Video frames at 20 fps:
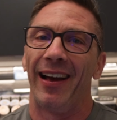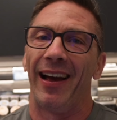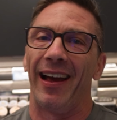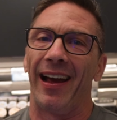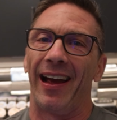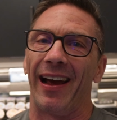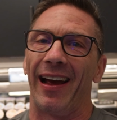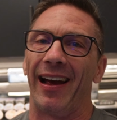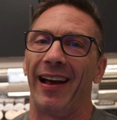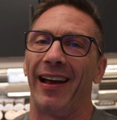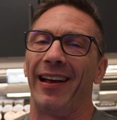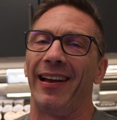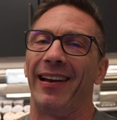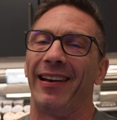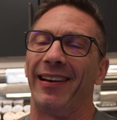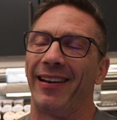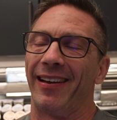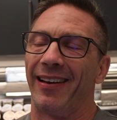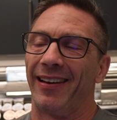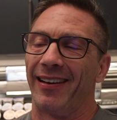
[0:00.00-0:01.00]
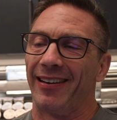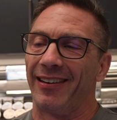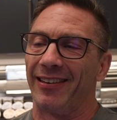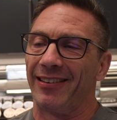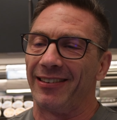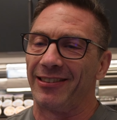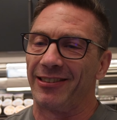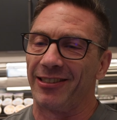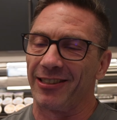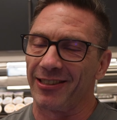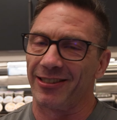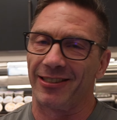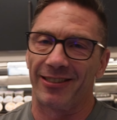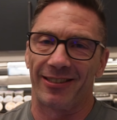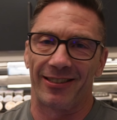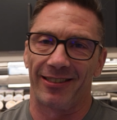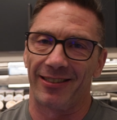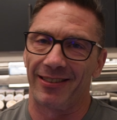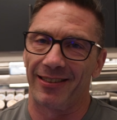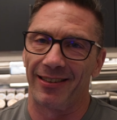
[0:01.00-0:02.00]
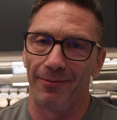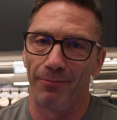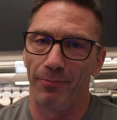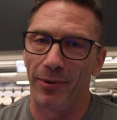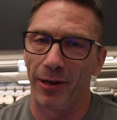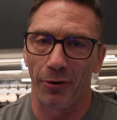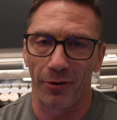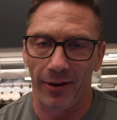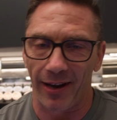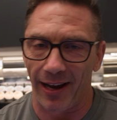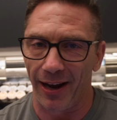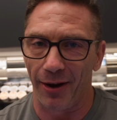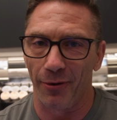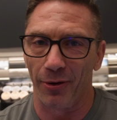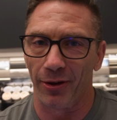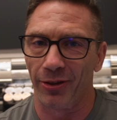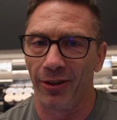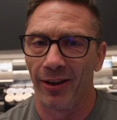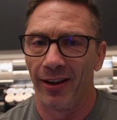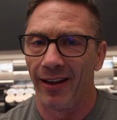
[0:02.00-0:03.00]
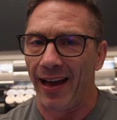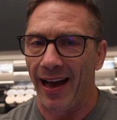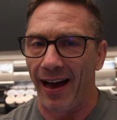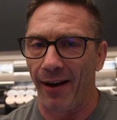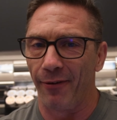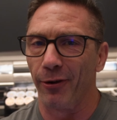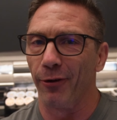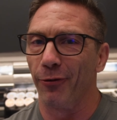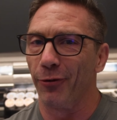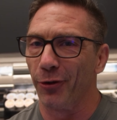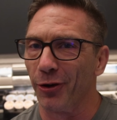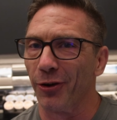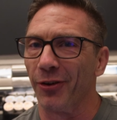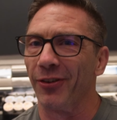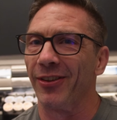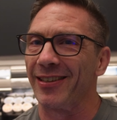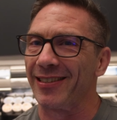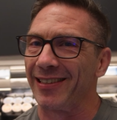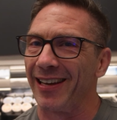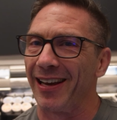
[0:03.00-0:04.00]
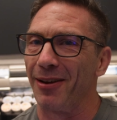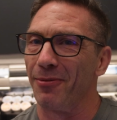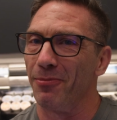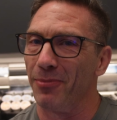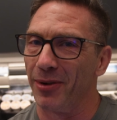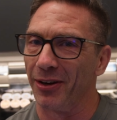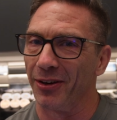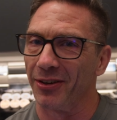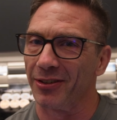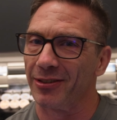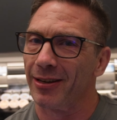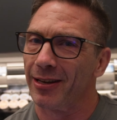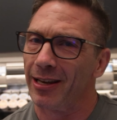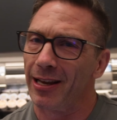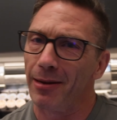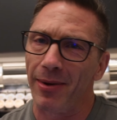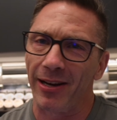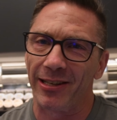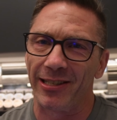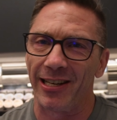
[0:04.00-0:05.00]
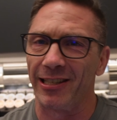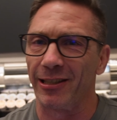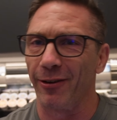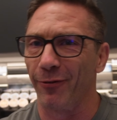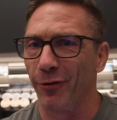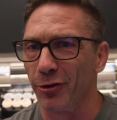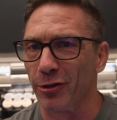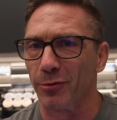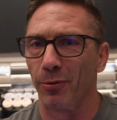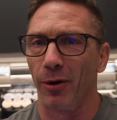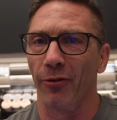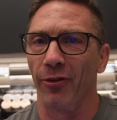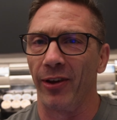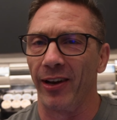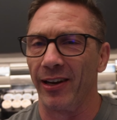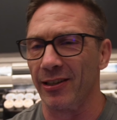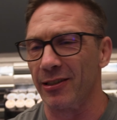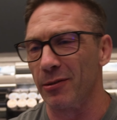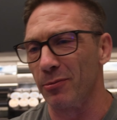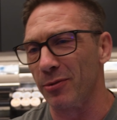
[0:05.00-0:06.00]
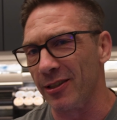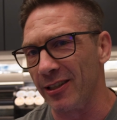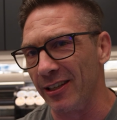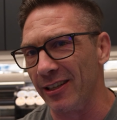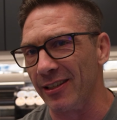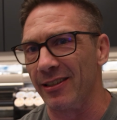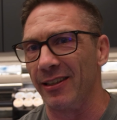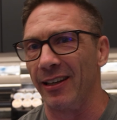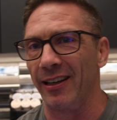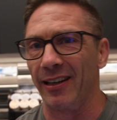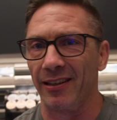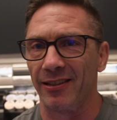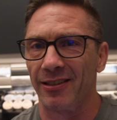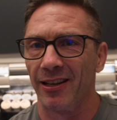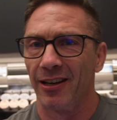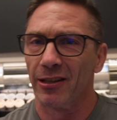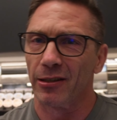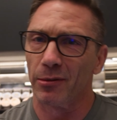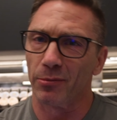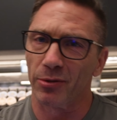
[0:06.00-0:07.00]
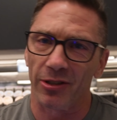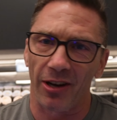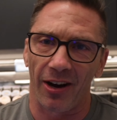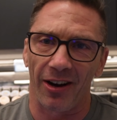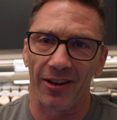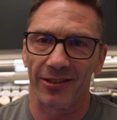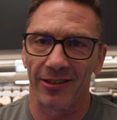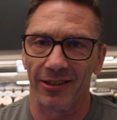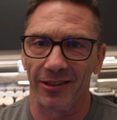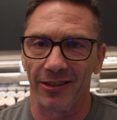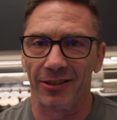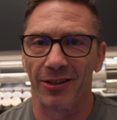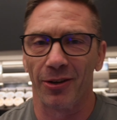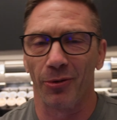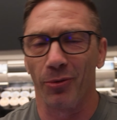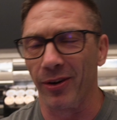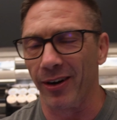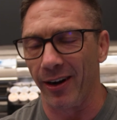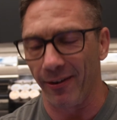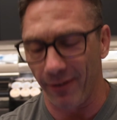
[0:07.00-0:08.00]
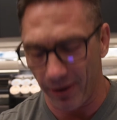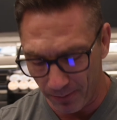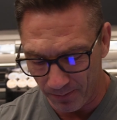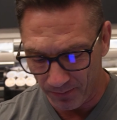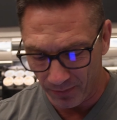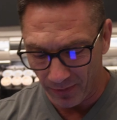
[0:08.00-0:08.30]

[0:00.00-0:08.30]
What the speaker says: And just be okay with having a few of the same meals. You might change a few small things, some seasonings, some sauces, whatever.